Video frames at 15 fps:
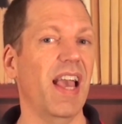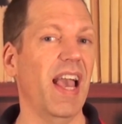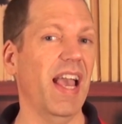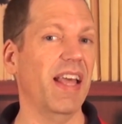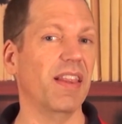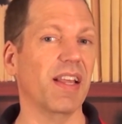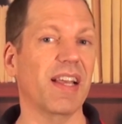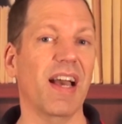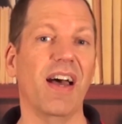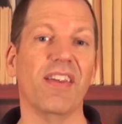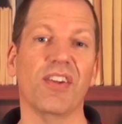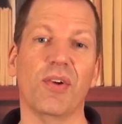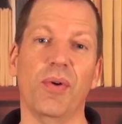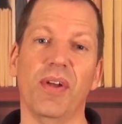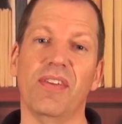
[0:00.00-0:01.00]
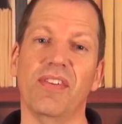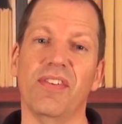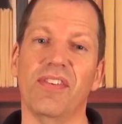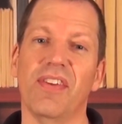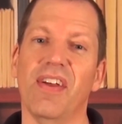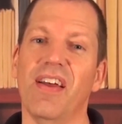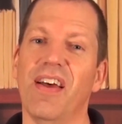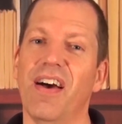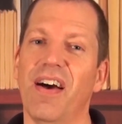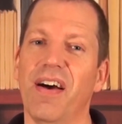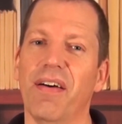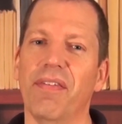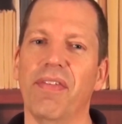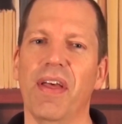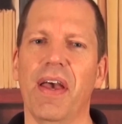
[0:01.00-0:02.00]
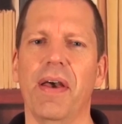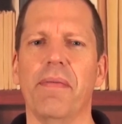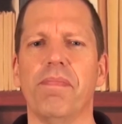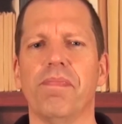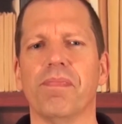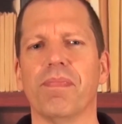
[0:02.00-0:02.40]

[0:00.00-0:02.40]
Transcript: and the consequences of that?